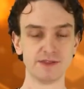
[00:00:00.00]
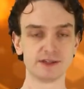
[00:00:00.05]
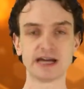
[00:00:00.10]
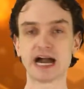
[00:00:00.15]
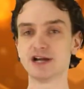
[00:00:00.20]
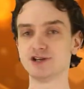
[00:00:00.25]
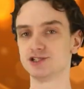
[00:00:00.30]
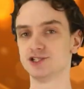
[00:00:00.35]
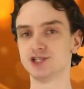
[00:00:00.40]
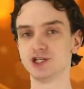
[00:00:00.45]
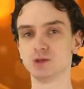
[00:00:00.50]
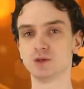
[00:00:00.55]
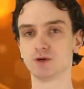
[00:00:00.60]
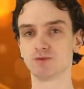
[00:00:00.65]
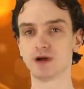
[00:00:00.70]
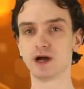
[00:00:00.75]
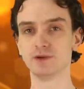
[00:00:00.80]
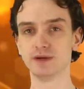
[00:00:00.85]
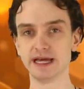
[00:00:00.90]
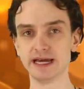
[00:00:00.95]
The guy just knew a
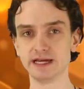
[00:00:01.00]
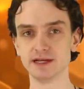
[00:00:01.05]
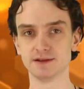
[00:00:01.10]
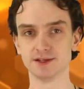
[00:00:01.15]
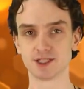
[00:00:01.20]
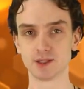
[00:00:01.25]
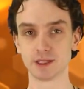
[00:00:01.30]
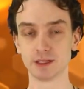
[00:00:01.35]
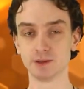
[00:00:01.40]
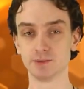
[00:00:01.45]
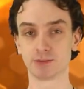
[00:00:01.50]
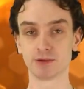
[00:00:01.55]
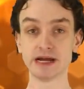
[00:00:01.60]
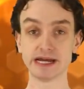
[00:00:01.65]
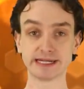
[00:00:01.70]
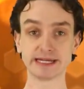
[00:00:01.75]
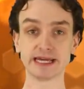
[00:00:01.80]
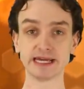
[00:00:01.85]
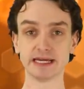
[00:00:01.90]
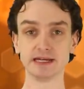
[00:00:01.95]
route in, so he would
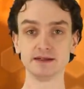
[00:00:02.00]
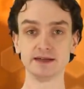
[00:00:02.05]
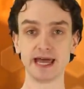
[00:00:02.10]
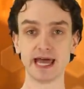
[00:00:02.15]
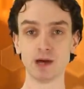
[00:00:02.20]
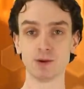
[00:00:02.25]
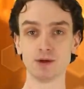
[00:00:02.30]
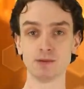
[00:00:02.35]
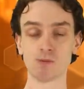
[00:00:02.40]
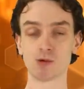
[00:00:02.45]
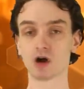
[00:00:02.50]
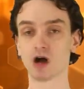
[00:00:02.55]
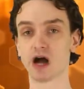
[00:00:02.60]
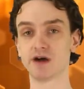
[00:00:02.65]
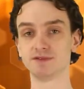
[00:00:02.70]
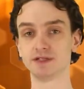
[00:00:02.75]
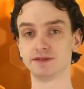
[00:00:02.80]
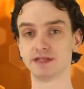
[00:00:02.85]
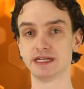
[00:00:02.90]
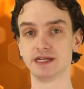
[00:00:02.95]
break in and would more
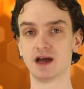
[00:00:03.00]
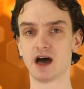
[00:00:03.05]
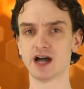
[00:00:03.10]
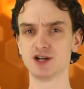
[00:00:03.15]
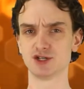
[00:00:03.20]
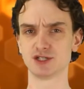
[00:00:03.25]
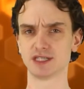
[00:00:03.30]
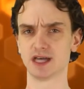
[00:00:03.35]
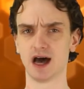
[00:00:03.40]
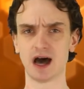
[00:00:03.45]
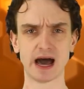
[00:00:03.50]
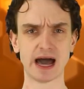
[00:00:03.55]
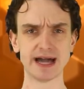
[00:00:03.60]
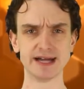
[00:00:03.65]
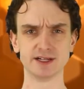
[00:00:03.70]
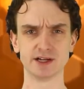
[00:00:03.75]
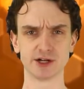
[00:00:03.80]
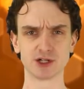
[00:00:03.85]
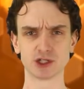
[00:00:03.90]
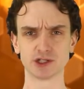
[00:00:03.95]
often than not just
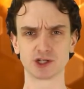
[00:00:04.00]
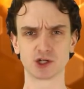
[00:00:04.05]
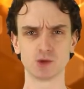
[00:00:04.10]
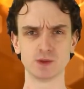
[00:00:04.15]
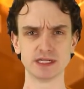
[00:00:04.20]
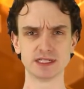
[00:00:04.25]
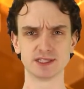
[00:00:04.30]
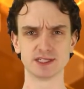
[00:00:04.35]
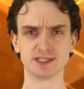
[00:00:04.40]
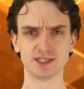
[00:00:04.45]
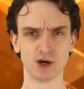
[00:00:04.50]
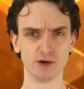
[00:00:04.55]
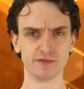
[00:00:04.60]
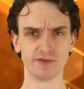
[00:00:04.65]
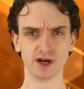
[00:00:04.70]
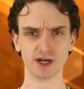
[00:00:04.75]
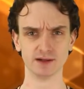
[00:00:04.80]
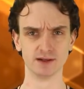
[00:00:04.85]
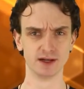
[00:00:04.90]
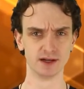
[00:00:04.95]
hide under the queen's
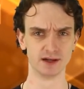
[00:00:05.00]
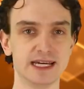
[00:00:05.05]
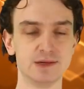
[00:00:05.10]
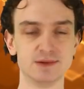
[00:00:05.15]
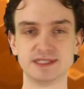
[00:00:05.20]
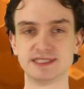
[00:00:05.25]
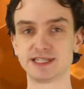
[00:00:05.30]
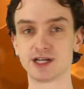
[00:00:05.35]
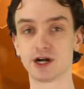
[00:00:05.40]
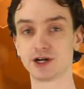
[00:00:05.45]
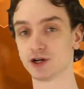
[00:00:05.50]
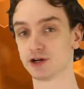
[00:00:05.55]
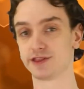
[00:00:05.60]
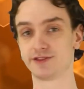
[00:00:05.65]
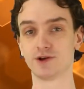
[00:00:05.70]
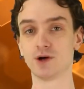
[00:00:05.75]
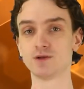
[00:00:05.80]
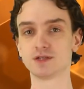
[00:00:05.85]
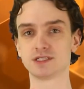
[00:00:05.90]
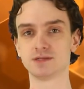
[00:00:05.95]
sofa. He would sit on her
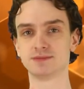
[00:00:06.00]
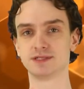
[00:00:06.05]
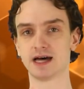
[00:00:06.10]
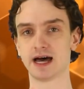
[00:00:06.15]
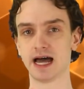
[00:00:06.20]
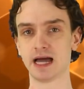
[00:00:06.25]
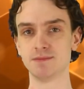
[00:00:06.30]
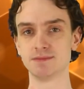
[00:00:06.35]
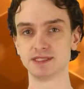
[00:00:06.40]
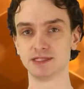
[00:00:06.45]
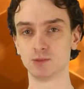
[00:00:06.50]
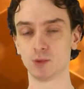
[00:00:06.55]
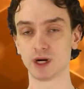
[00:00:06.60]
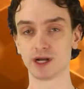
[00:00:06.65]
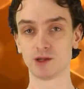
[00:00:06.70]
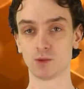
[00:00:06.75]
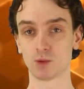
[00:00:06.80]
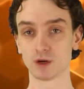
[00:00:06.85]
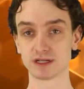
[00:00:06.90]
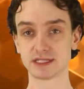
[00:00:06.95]
throne sometimes, and one
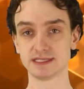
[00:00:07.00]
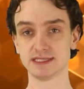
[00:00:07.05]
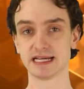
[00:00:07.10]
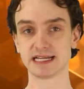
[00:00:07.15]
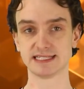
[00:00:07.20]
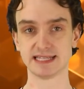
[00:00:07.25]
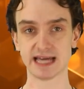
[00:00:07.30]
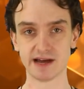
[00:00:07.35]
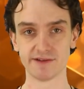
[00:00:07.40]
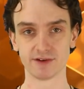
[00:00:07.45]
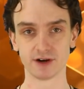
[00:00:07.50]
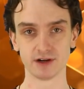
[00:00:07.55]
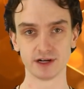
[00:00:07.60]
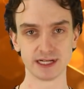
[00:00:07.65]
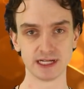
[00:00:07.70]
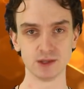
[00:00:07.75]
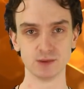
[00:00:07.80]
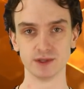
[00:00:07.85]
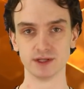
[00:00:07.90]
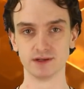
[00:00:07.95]
of the worst things ever,
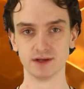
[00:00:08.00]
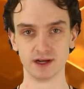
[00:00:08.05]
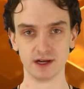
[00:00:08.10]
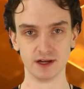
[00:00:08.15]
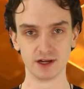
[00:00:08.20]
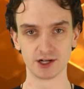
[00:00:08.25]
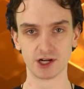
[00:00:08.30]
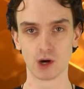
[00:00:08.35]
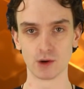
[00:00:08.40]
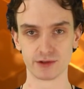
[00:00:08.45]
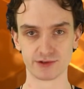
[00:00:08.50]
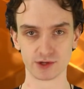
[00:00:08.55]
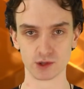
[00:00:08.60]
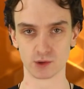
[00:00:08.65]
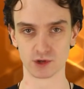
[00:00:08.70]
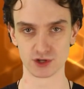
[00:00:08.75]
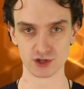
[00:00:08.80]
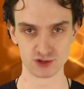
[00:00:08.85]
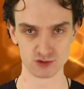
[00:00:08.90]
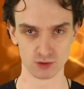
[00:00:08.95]
he would go through
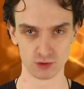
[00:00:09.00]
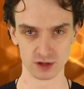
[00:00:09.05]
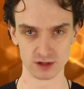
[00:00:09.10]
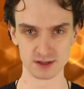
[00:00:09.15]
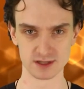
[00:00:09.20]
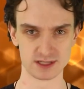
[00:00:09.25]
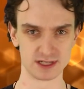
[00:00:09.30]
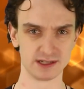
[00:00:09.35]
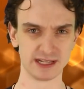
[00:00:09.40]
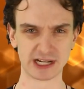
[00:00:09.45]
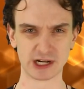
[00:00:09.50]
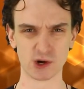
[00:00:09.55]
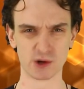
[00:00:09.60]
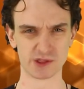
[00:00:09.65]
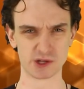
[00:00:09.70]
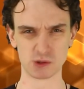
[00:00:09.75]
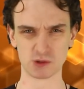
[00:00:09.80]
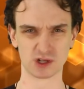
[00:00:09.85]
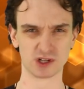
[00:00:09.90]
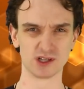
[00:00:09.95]
her drawers and like go
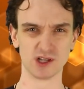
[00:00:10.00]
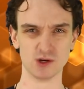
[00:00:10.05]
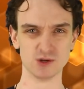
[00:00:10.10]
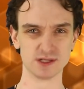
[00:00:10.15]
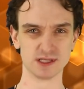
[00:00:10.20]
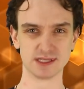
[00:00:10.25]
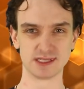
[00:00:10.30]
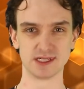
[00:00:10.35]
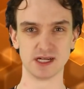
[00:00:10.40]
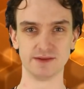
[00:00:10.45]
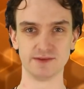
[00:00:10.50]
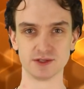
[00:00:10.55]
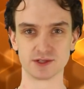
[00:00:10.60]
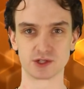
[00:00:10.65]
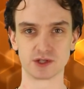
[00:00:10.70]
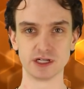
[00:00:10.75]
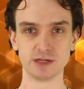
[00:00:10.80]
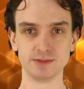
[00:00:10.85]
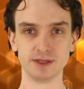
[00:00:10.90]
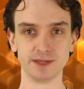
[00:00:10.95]
through her clothes and stuff. It was
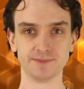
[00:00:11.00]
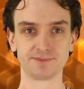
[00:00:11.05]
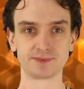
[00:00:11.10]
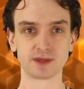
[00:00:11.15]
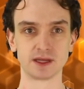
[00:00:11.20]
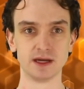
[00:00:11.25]
creepy.